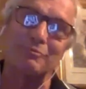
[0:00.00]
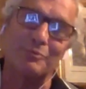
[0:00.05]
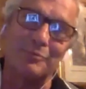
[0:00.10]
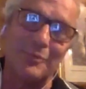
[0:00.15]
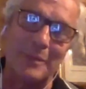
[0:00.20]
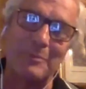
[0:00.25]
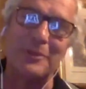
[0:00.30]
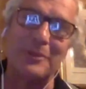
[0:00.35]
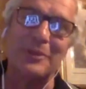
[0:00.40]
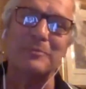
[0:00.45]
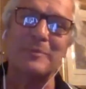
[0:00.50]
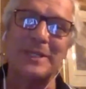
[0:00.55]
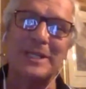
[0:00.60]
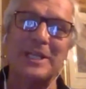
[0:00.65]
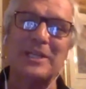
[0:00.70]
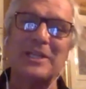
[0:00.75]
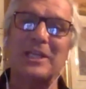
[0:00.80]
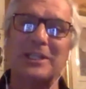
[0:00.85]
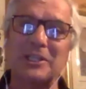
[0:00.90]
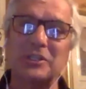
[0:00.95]
people that have been
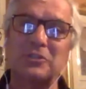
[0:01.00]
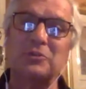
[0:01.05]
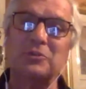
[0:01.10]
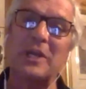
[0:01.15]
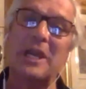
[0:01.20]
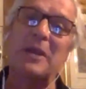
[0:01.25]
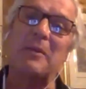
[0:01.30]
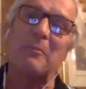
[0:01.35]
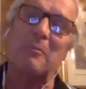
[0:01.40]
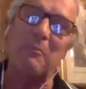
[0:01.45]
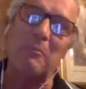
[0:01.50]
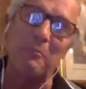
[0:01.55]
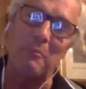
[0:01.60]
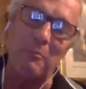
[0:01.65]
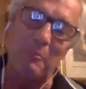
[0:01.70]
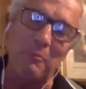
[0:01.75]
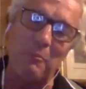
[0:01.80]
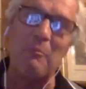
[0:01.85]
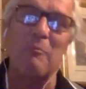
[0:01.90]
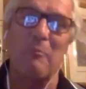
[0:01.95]
in the industry
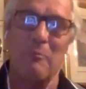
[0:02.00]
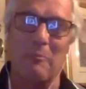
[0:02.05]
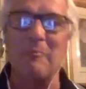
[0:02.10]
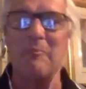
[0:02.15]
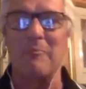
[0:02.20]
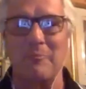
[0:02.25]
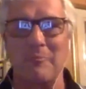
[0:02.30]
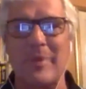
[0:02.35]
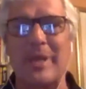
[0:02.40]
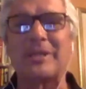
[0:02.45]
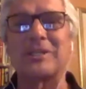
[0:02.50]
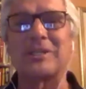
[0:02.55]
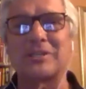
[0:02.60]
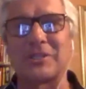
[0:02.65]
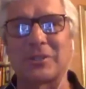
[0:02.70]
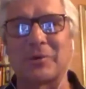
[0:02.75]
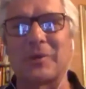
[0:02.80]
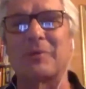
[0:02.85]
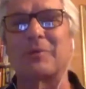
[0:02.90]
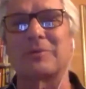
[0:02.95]
may
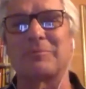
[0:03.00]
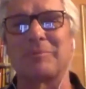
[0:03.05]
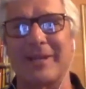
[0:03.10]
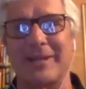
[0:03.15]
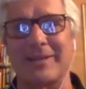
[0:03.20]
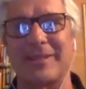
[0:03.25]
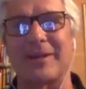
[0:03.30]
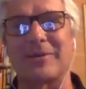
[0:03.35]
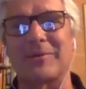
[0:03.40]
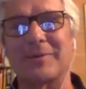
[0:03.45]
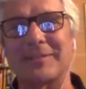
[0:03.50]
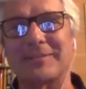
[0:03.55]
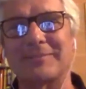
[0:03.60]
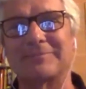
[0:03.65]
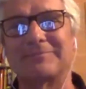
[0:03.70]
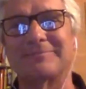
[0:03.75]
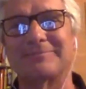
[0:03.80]
disagree with me on that one.